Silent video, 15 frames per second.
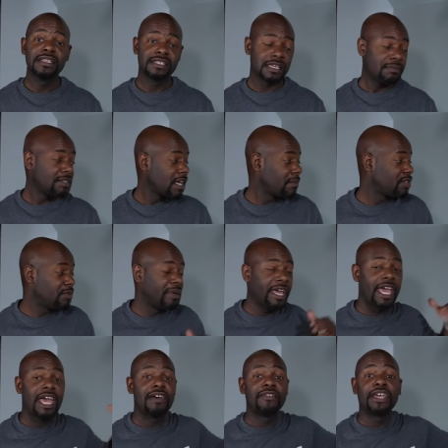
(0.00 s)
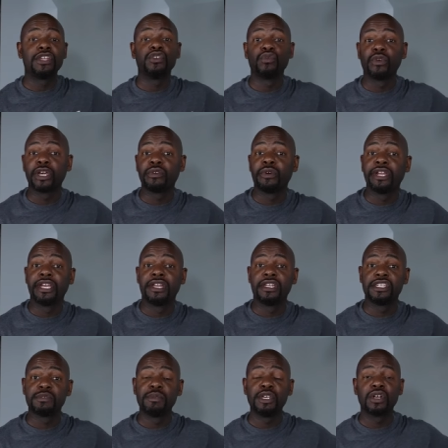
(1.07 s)
sometimes you may have a direct
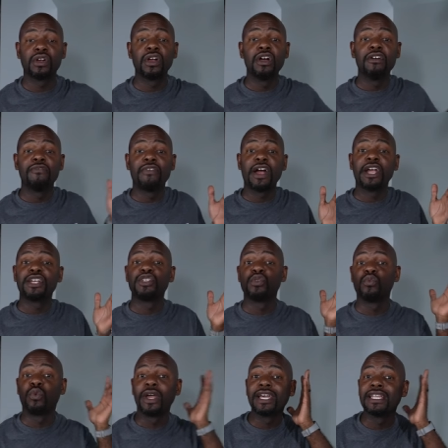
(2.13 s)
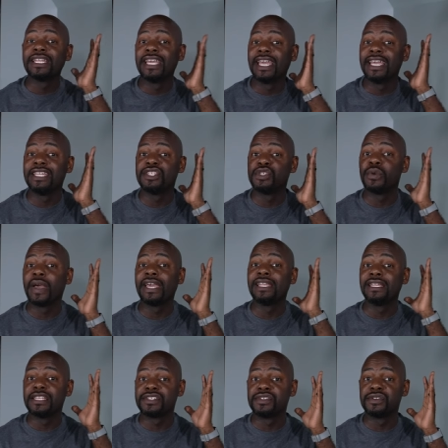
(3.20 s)
radiating speaker firing directly into a
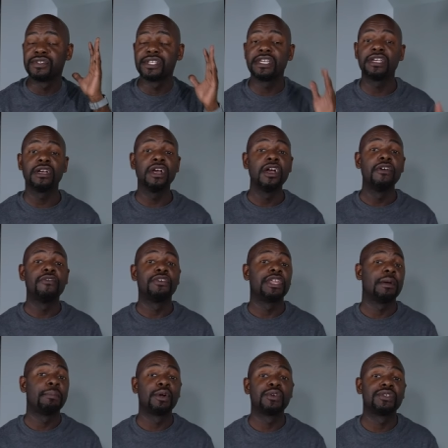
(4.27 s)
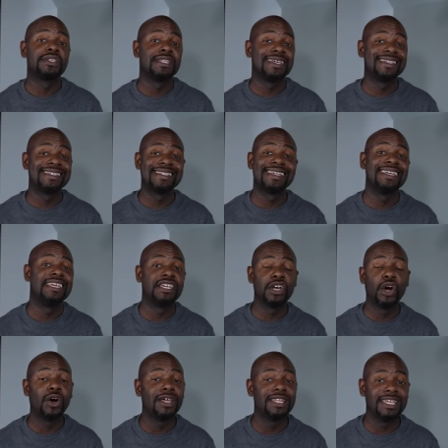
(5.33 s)
listener's ear for that person that's sitting
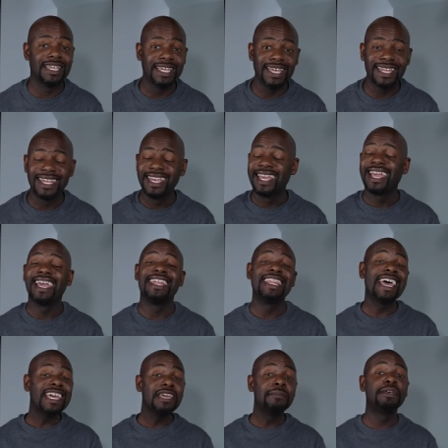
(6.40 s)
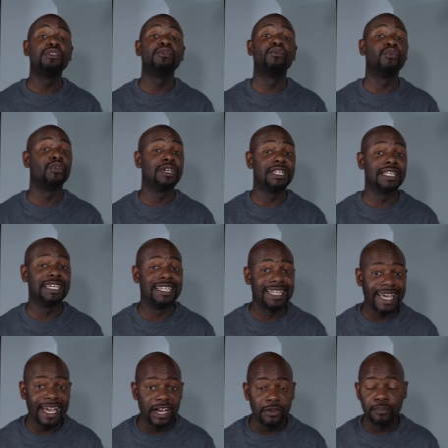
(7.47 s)
on the end. And that can be really
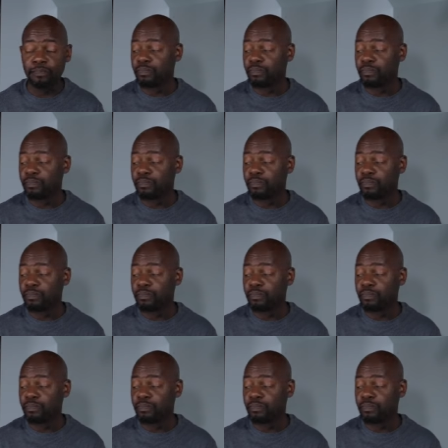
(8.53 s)
loud.